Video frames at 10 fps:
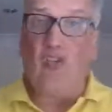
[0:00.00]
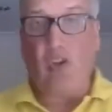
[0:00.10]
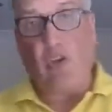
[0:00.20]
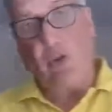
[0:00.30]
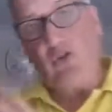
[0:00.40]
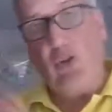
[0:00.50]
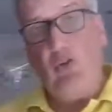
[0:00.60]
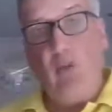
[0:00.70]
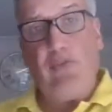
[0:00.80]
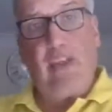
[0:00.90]
So those
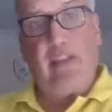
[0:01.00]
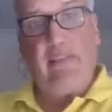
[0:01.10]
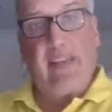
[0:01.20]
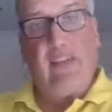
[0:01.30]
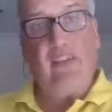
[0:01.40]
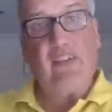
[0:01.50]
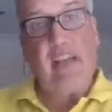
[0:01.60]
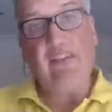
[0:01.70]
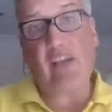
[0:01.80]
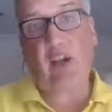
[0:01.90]
two modern day thinkers,
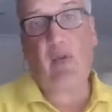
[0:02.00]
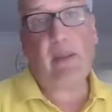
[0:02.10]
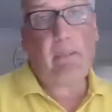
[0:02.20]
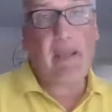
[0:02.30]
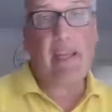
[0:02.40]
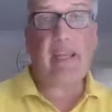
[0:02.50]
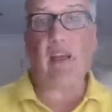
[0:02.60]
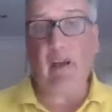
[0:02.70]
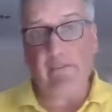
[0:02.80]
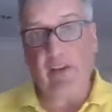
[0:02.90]
Lencioni and
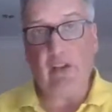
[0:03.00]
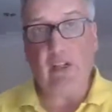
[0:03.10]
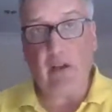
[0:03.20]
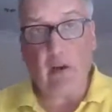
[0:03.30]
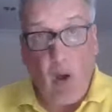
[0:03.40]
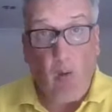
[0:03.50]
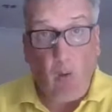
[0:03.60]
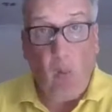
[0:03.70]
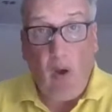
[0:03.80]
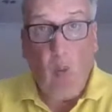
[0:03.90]
Pink, are very
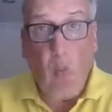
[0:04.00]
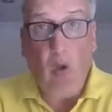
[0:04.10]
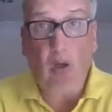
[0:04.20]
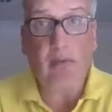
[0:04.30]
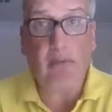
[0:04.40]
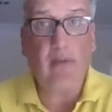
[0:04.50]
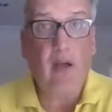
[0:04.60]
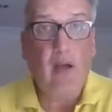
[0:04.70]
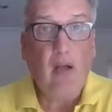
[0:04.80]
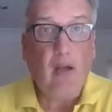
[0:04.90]
well worth
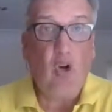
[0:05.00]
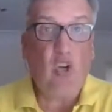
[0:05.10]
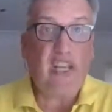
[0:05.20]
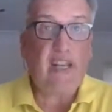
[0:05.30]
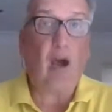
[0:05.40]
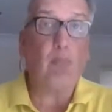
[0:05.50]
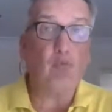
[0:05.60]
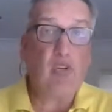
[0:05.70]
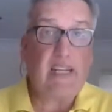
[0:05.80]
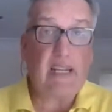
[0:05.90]
hooking up,
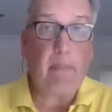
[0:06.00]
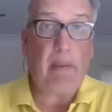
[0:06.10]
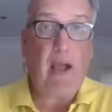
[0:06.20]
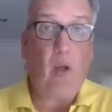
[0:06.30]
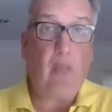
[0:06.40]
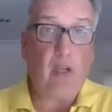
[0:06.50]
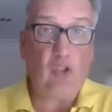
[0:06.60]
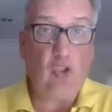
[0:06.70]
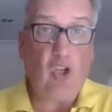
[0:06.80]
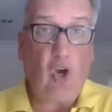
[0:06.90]
reading about. They're
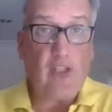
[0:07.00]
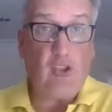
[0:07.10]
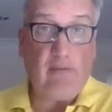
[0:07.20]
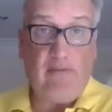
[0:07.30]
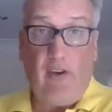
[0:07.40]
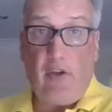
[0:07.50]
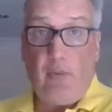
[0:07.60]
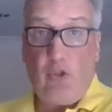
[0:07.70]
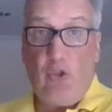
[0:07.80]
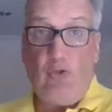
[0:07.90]
good guys. You can find
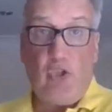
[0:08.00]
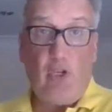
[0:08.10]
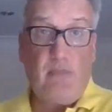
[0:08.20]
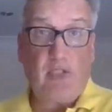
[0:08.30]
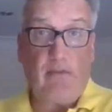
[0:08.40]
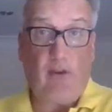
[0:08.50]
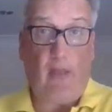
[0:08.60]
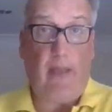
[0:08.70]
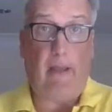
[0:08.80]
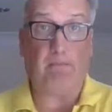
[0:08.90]
them on YouTube, stuff
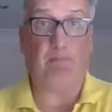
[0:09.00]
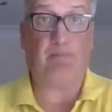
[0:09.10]
like that.